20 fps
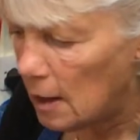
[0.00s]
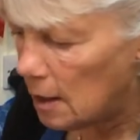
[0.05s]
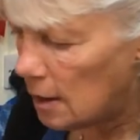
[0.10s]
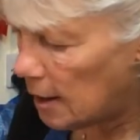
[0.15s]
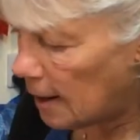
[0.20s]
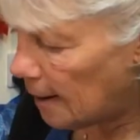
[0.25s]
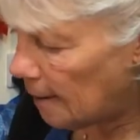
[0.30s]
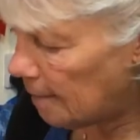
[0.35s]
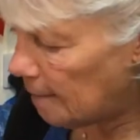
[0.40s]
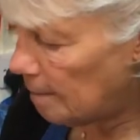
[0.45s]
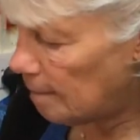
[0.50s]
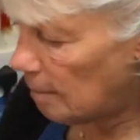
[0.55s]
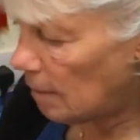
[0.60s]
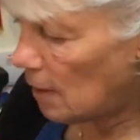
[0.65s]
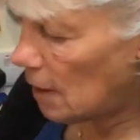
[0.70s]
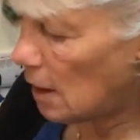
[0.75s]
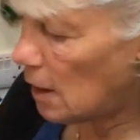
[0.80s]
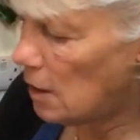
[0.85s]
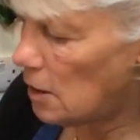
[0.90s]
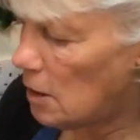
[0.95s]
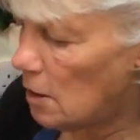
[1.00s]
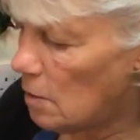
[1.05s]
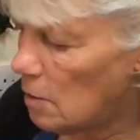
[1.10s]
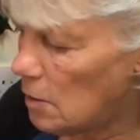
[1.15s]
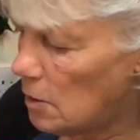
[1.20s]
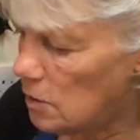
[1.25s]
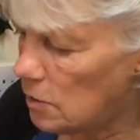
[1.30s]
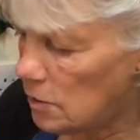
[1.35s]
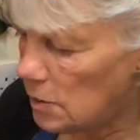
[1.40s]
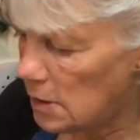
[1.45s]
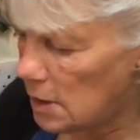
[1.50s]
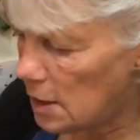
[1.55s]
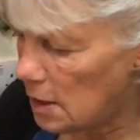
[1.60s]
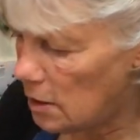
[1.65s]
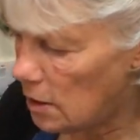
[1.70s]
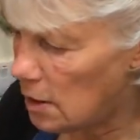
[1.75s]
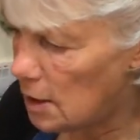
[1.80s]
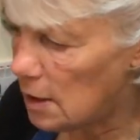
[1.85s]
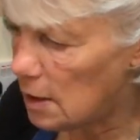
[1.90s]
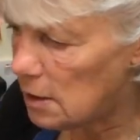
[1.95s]
Now, I know when you see
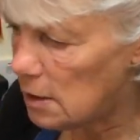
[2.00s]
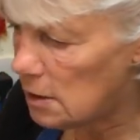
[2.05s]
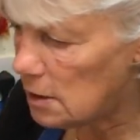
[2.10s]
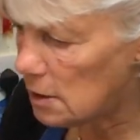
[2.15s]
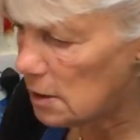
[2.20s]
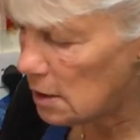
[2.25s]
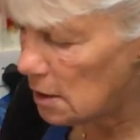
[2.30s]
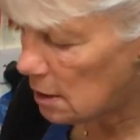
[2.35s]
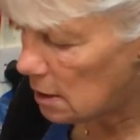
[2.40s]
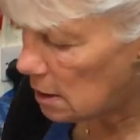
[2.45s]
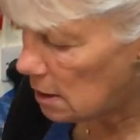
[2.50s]
things